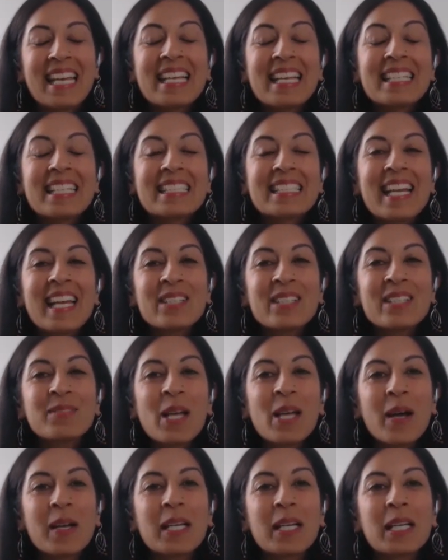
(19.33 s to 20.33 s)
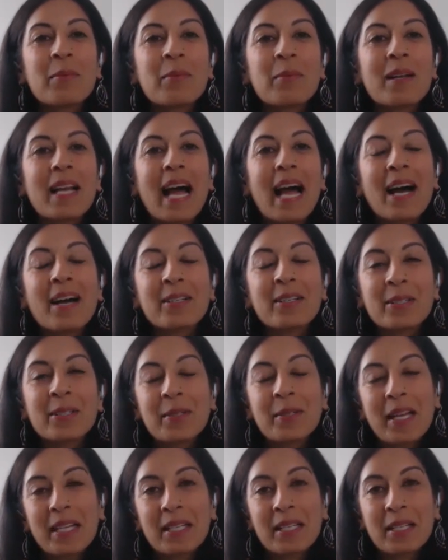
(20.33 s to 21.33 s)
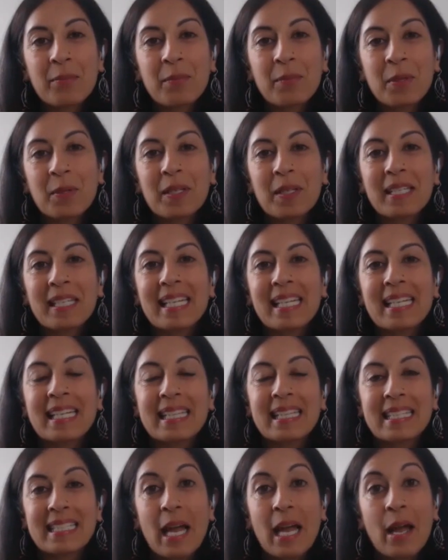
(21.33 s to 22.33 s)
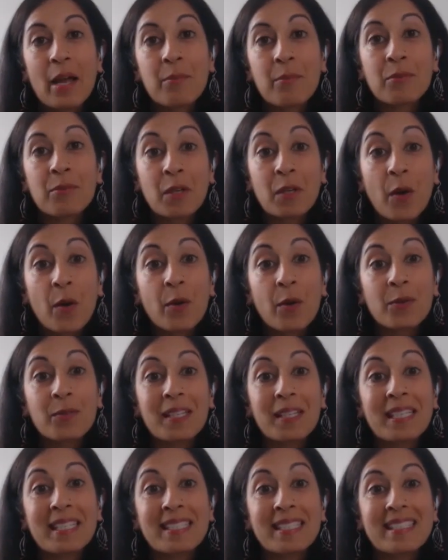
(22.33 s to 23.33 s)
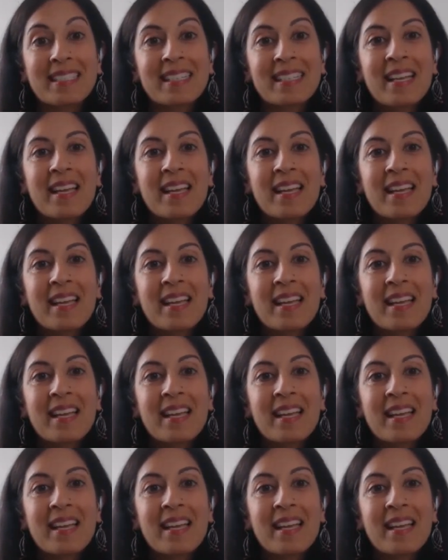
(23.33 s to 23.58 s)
Today, I'm talking about how to create community in the time of COVID.